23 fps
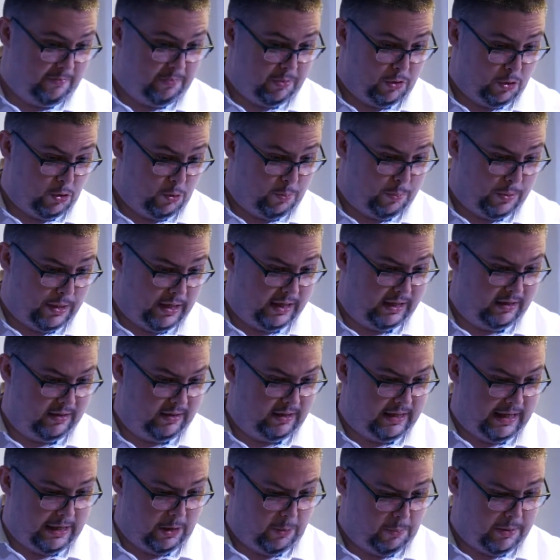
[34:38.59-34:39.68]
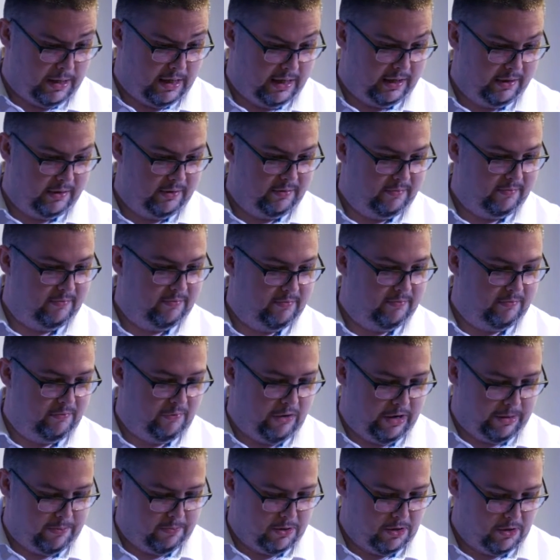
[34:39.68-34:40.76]
blue plate, yellow plate,
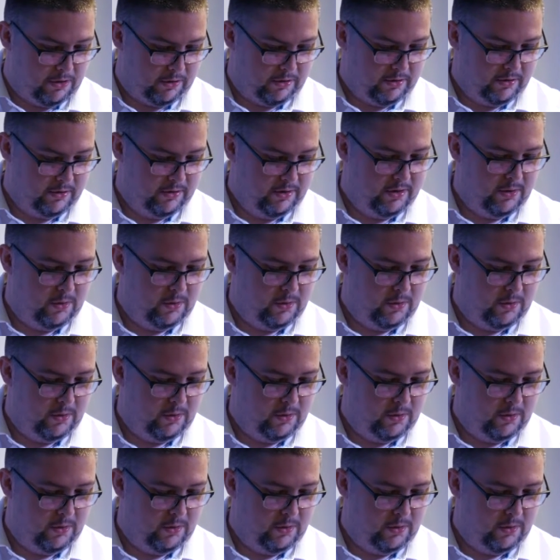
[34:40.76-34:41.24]
red block,